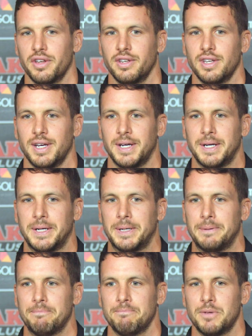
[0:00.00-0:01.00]
And
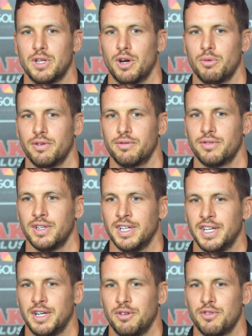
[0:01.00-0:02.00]

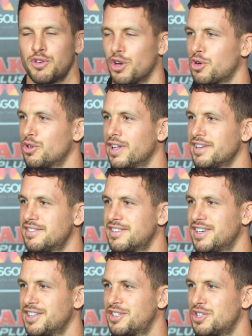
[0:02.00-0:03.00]
we've got a good list
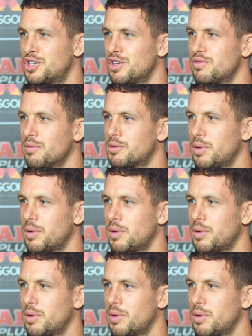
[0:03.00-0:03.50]
to choose from.